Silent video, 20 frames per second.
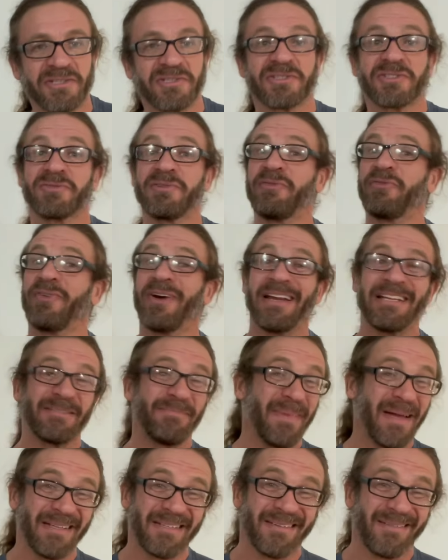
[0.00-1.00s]
Street fighting's
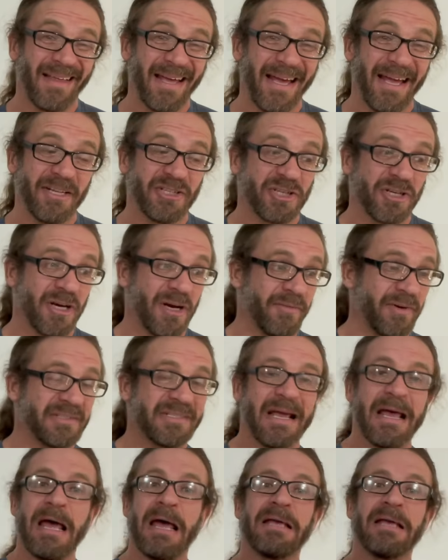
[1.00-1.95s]
mental edge covers